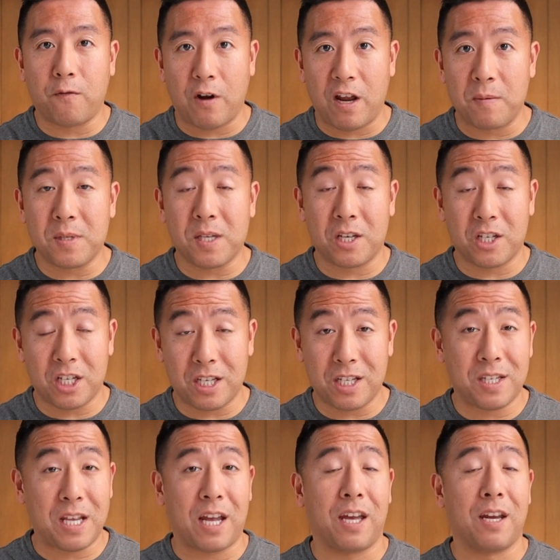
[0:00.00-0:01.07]
frames a
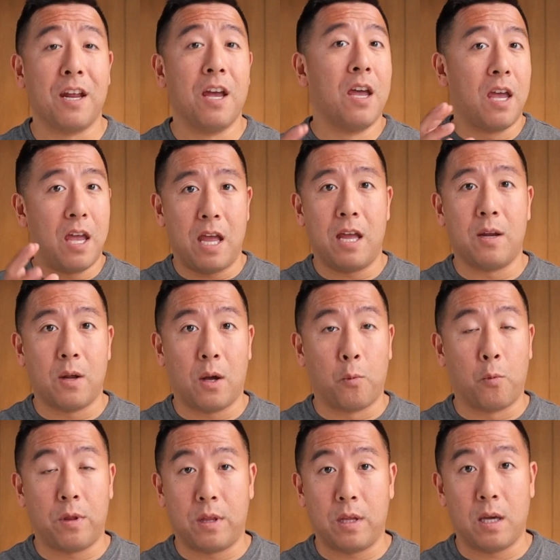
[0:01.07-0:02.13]
second
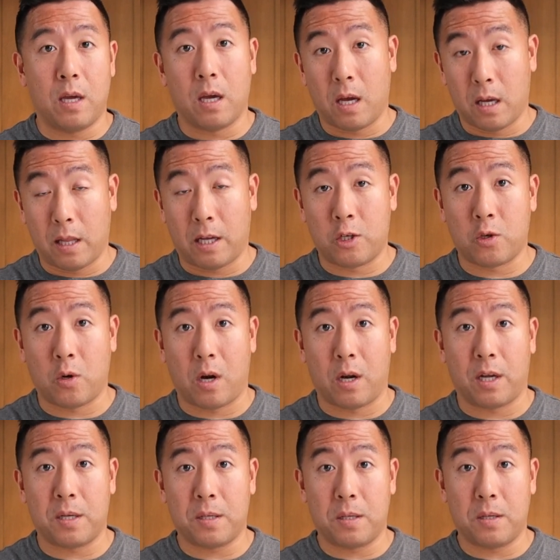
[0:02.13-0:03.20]
with the
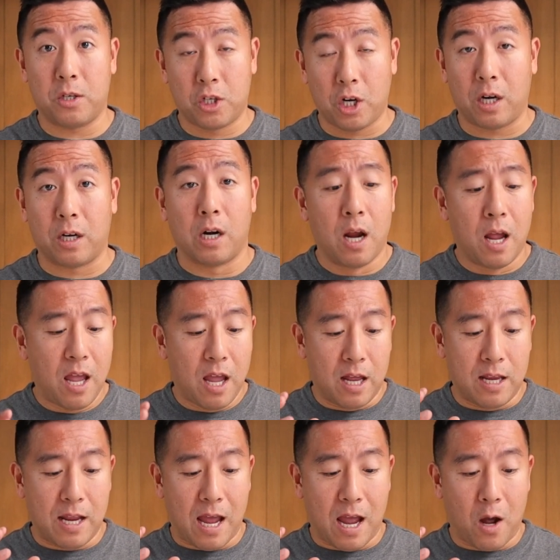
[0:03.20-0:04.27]
electronic shutter.
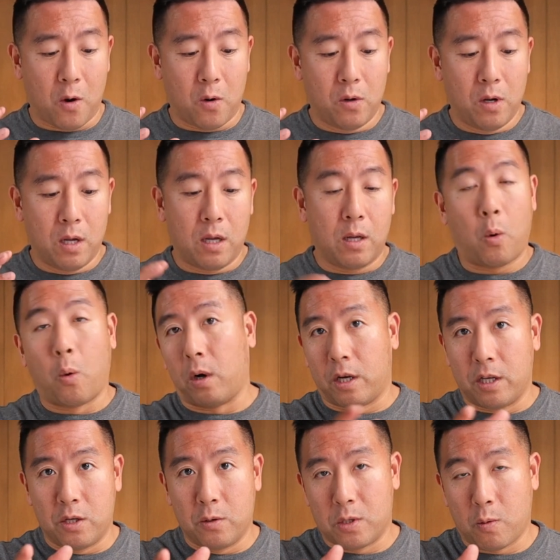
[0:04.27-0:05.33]
Now, or I
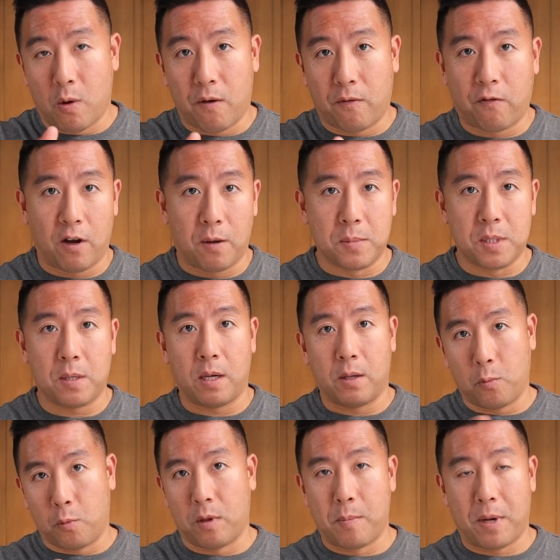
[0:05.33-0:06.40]
can do 12 frames
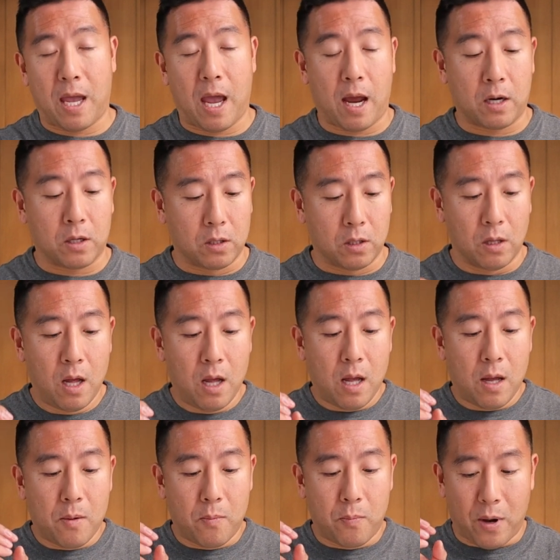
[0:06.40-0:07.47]
with mechanical,
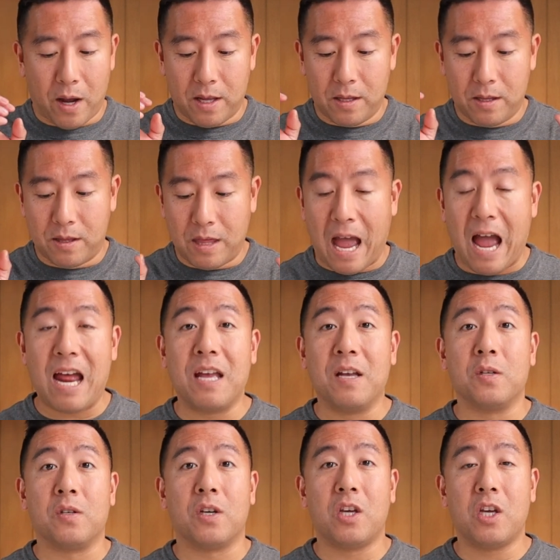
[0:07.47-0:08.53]
but that
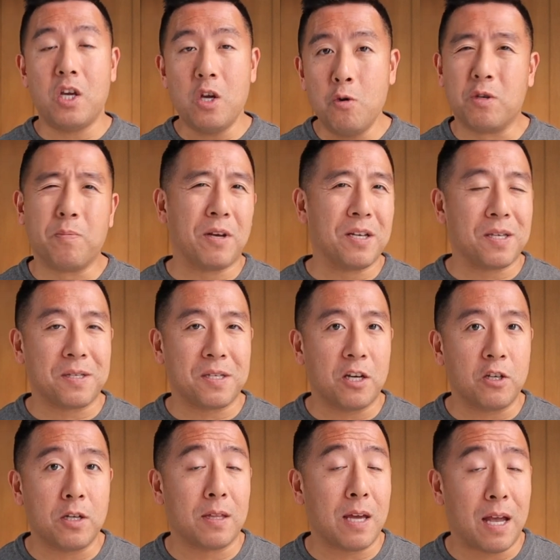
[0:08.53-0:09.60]
is huge because
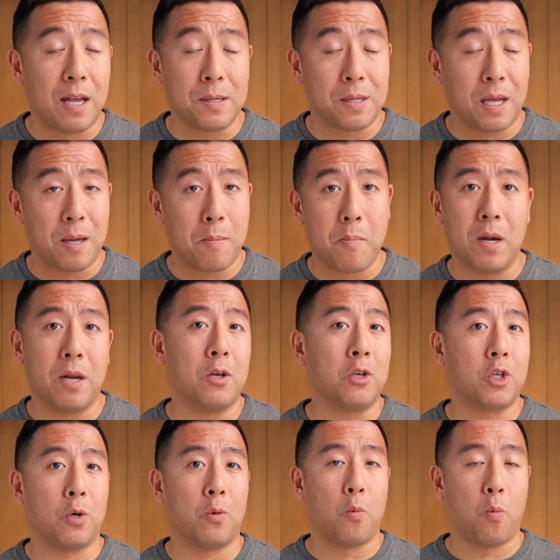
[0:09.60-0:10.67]
essentially that is a
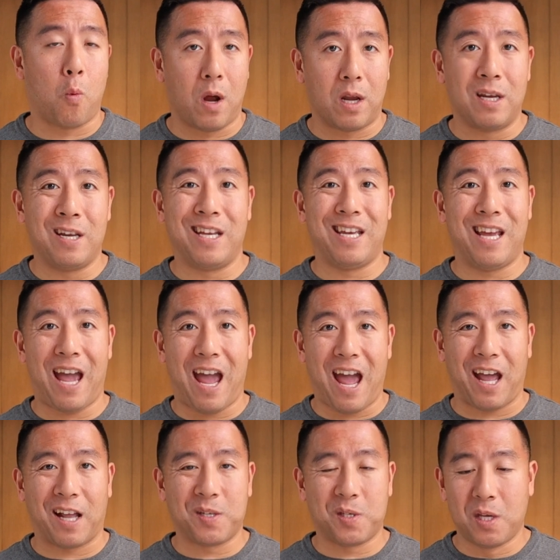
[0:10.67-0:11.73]
miniature
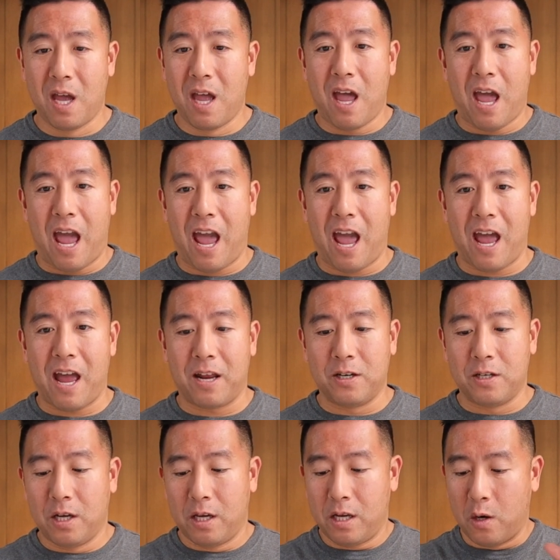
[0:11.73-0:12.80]
1DX.
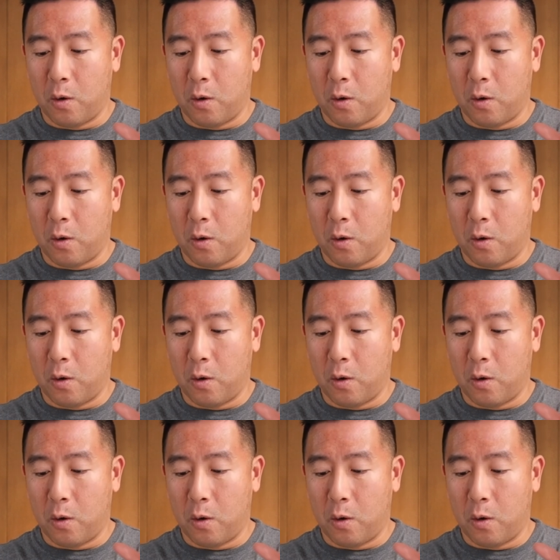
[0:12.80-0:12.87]
And